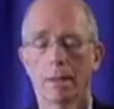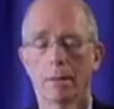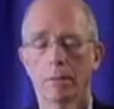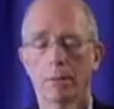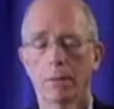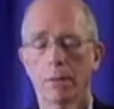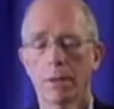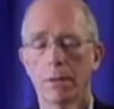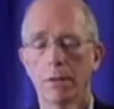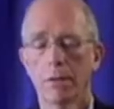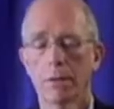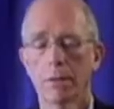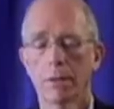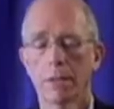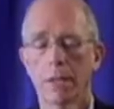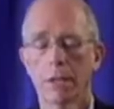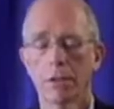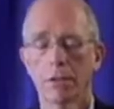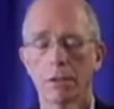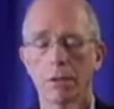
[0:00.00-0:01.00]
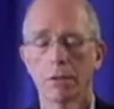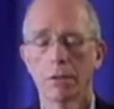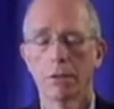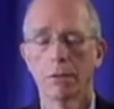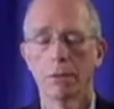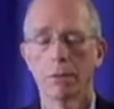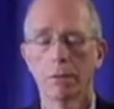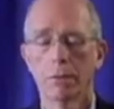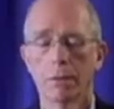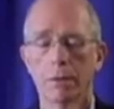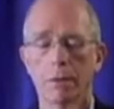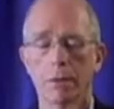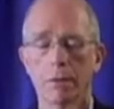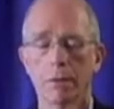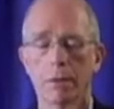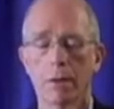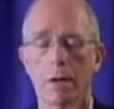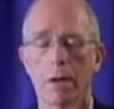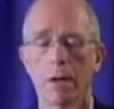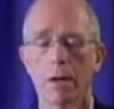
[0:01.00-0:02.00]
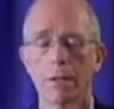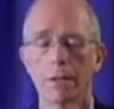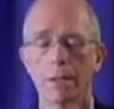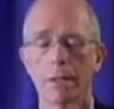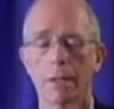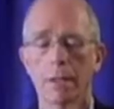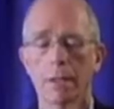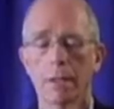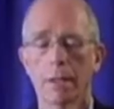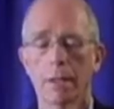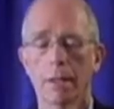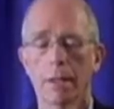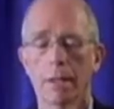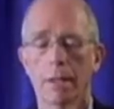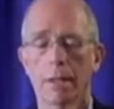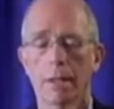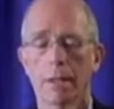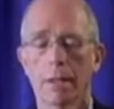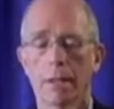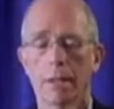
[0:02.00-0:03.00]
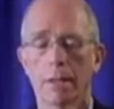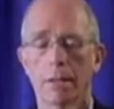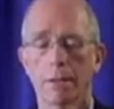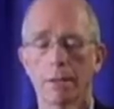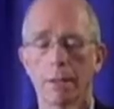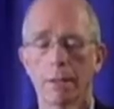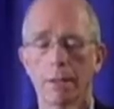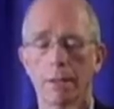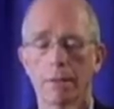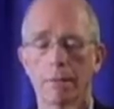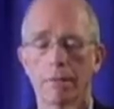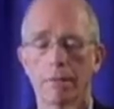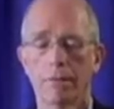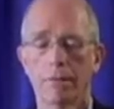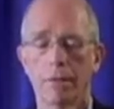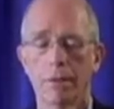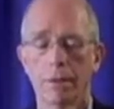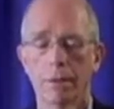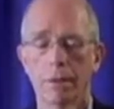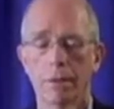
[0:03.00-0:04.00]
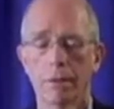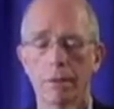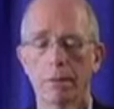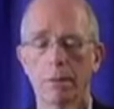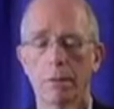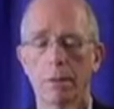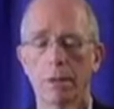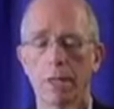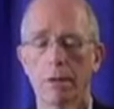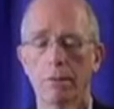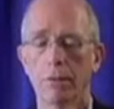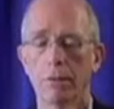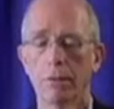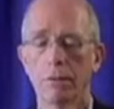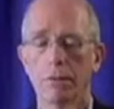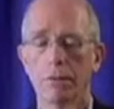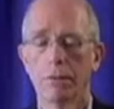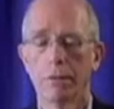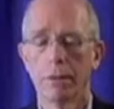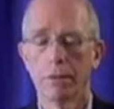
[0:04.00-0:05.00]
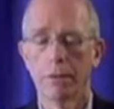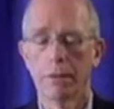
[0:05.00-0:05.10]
Bring your attention to your heart and just feel whatever you feel